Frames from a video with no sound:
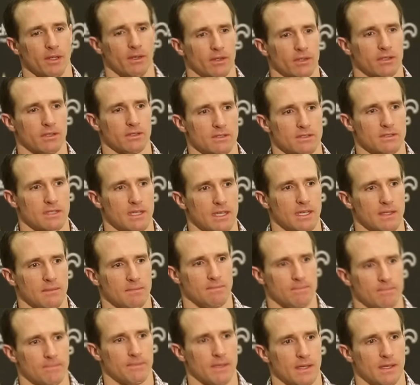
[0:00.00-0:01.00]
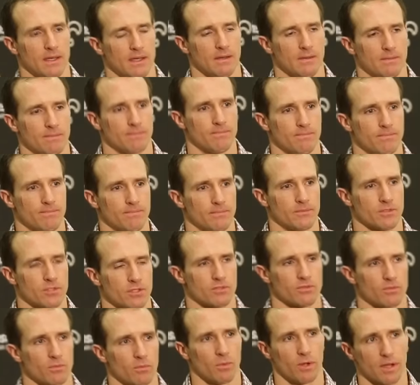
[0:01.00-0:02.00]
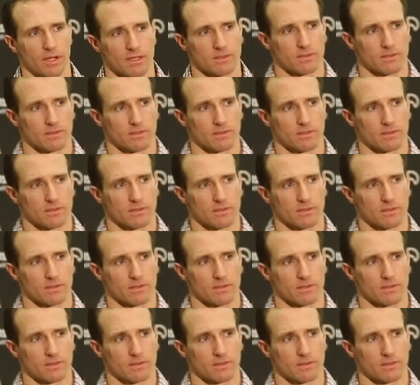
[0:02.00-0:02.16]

to look at the tape um, just from what I